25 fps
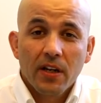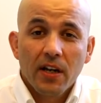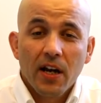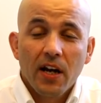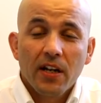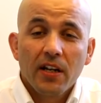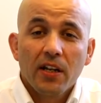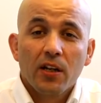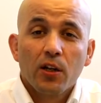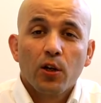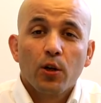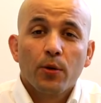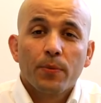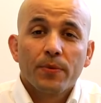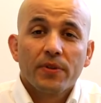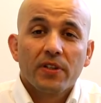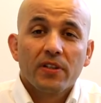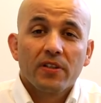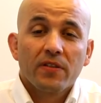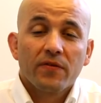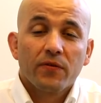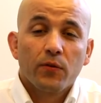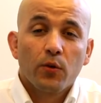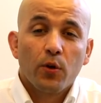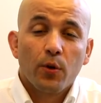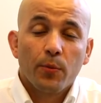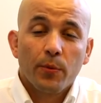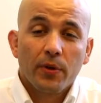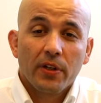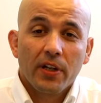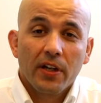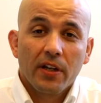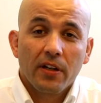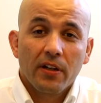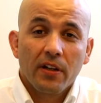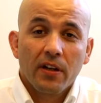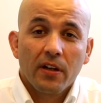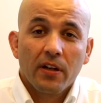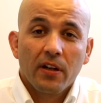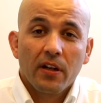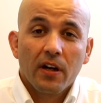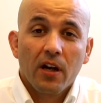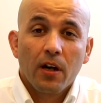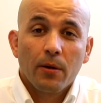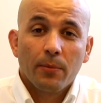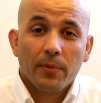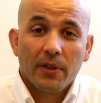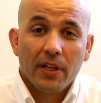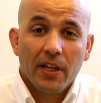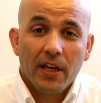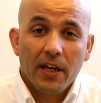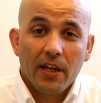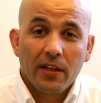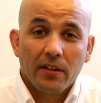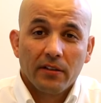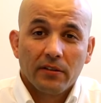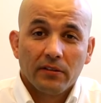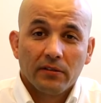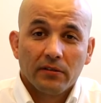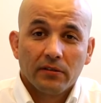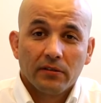and it helps us formulate our plan.